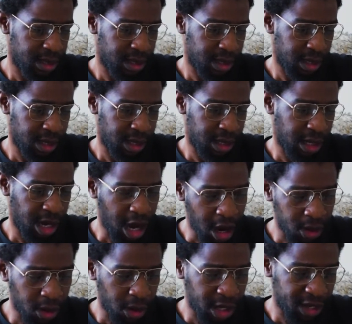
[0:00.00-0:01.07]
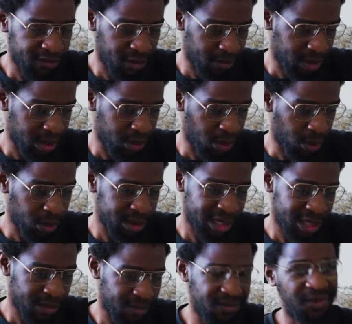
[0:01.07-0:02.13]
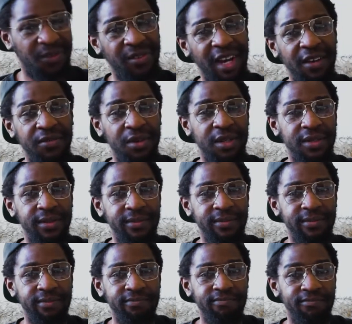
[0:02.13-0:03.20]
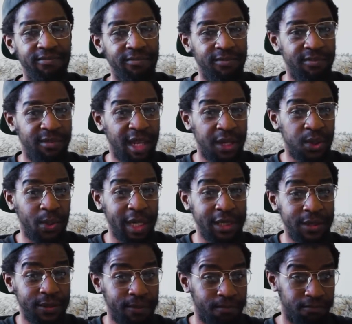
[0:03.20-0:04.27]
How long have I been holding them? For 5 years. Next question.